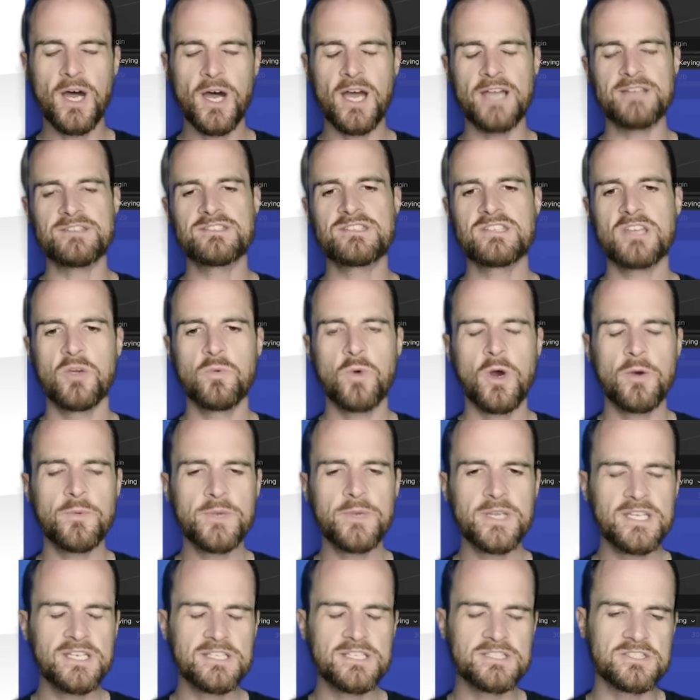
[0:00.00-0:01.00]
All right, so
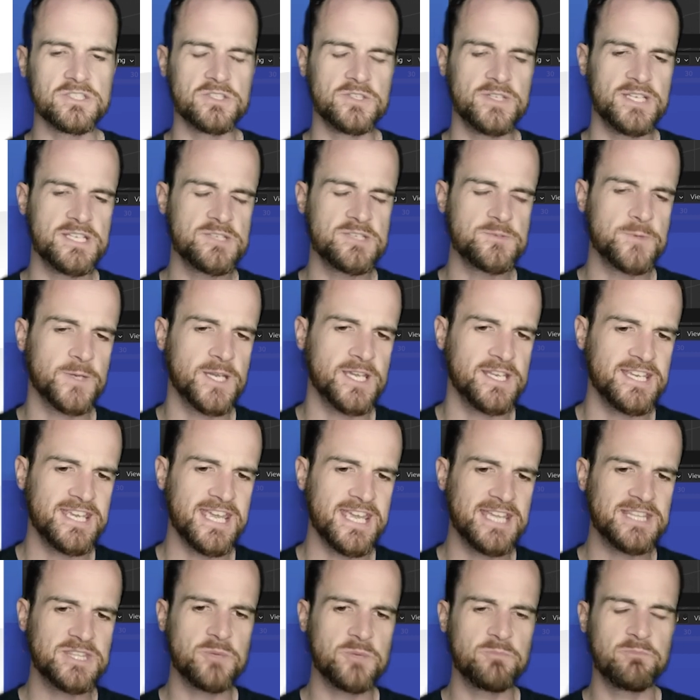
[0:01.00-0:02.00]
what we're going to do is we're
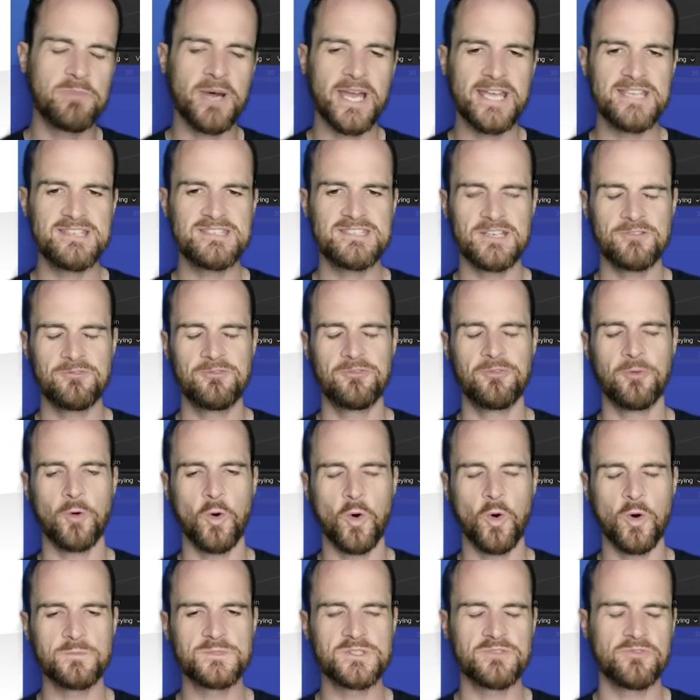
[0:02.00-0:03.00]
going to get the basic
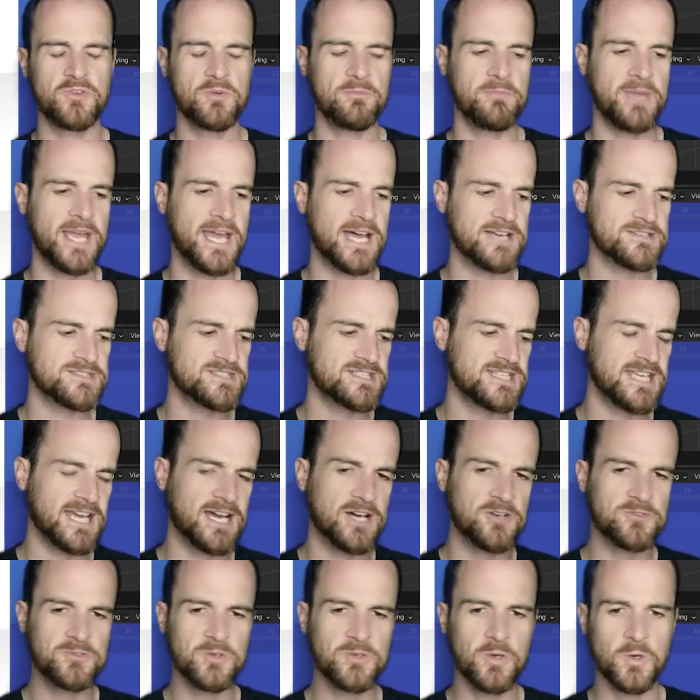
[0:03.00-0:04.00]
forms of a
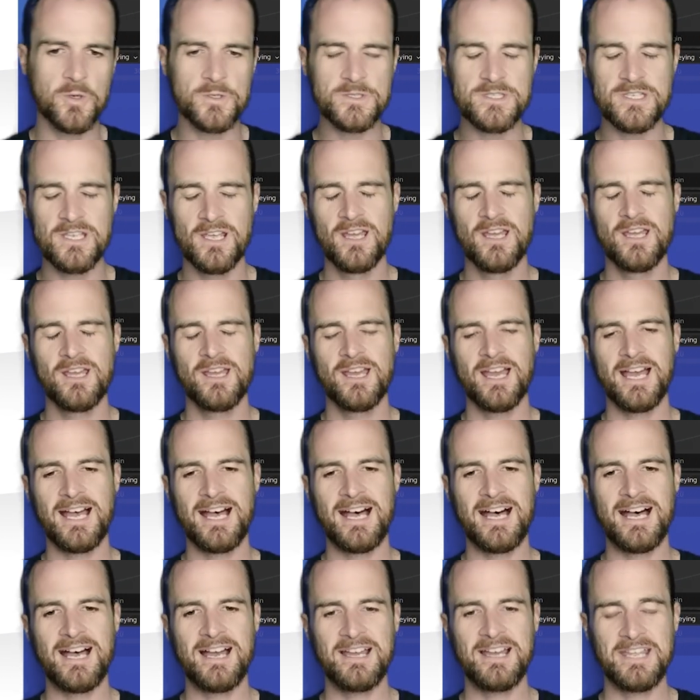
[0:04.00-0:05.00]
mouse. Now, of course,
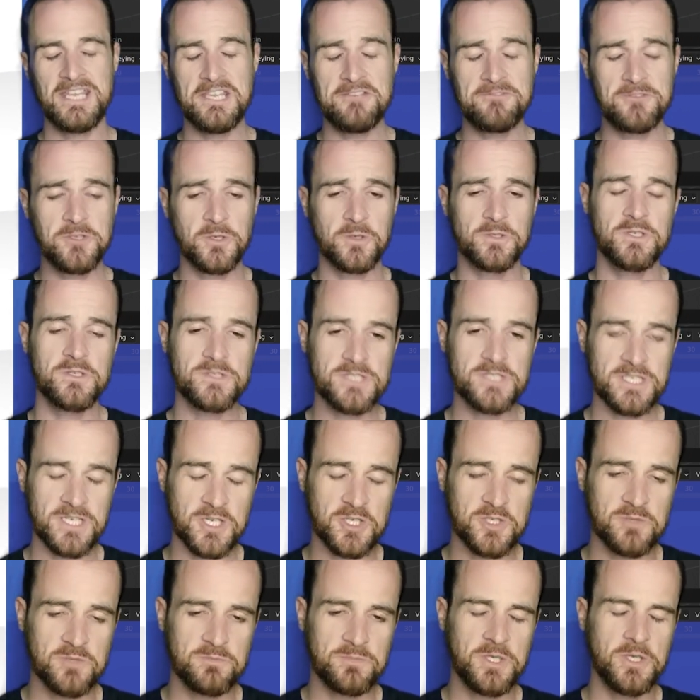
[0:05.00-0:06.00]
if you're
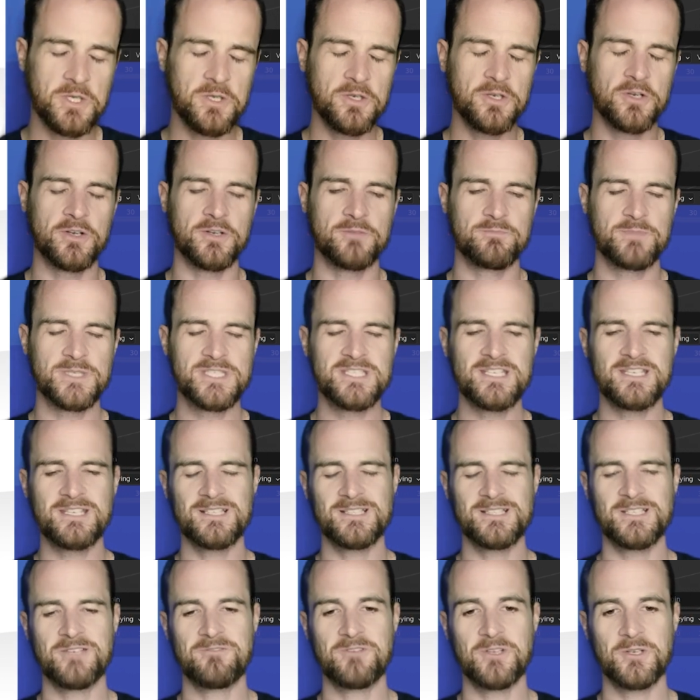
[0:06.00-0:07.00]
using a computer, or
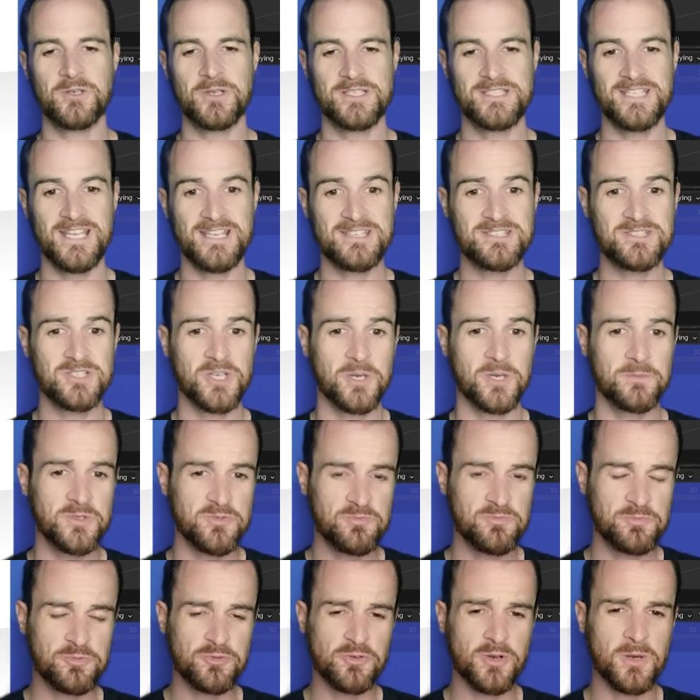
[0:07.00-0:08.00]
particularly if you're at a
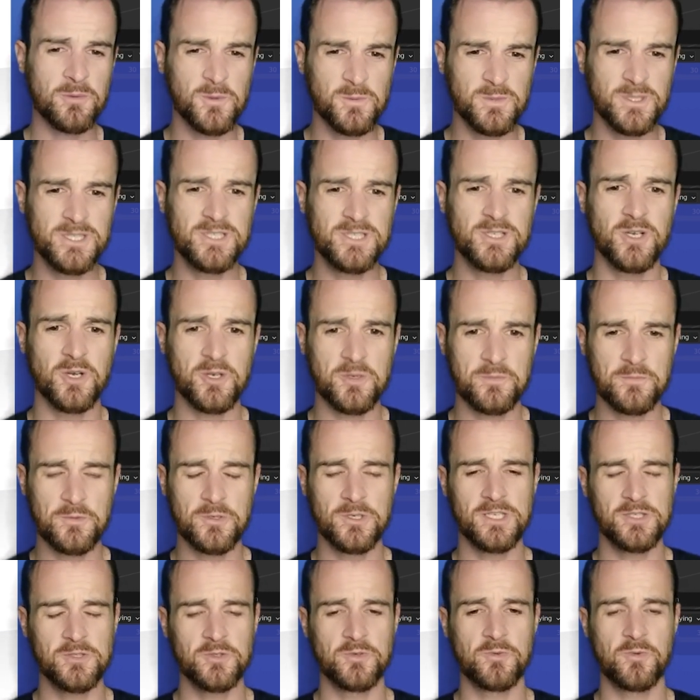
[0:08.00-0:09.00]
desktop, you've probably got
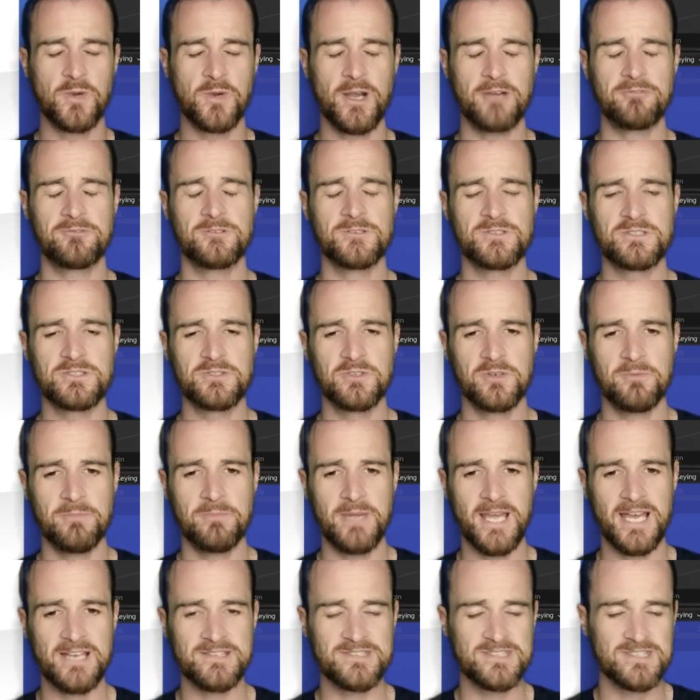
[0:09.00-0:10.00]
a pretty good reference
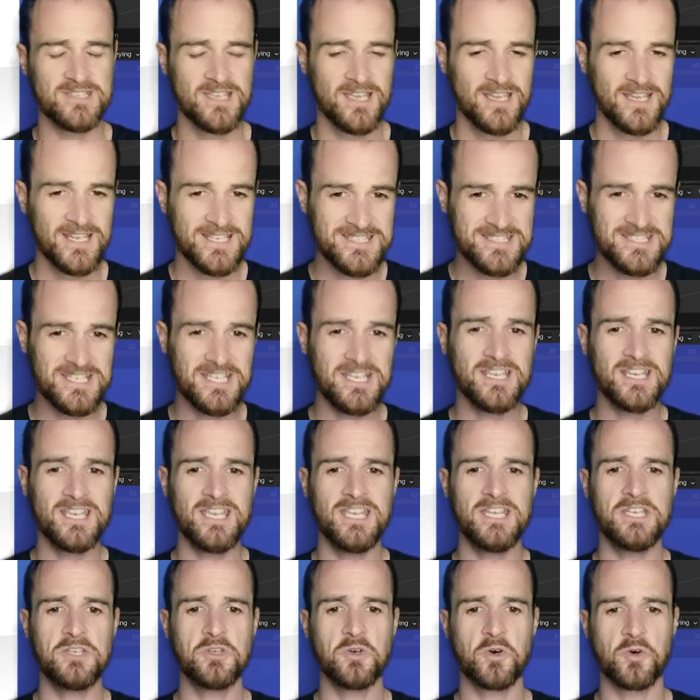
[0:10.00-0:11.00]
to a mouse
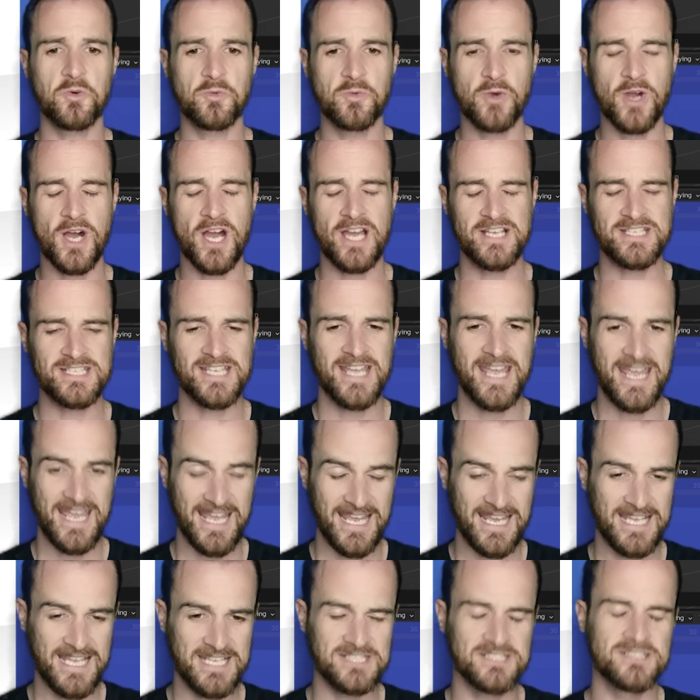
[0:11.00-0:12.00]
sitting in your right
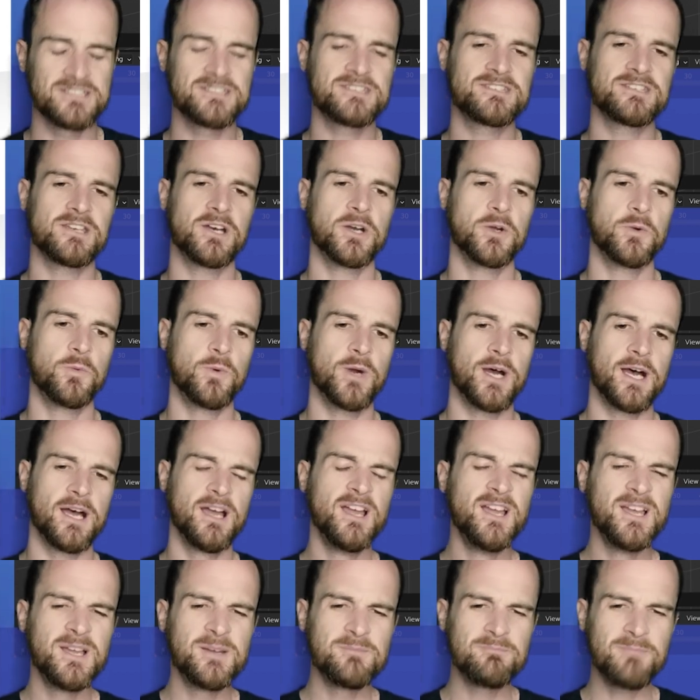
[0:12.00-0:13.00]
hand.
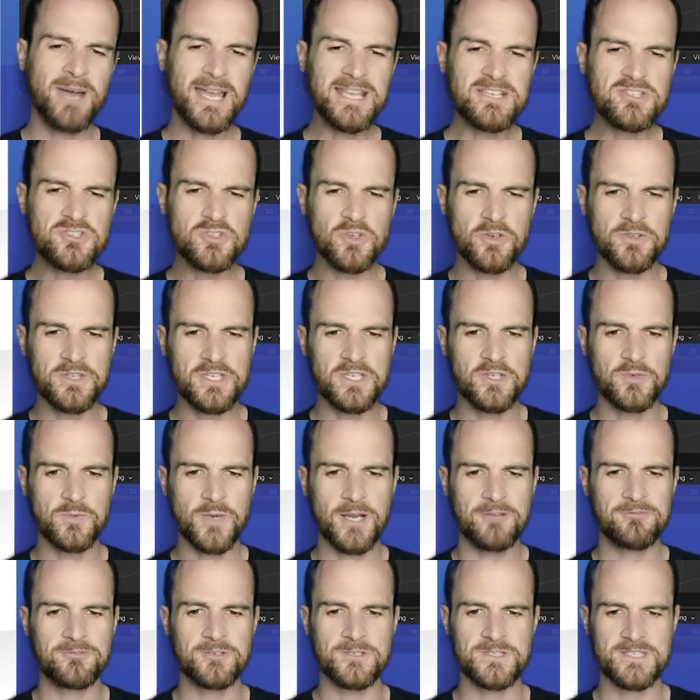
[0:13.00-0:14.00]
So make sure
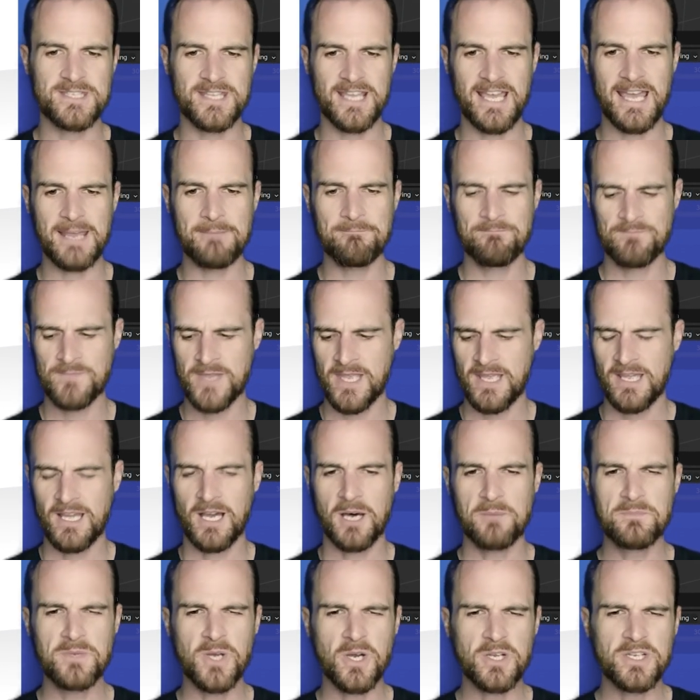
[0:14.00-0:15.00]
that you reference that.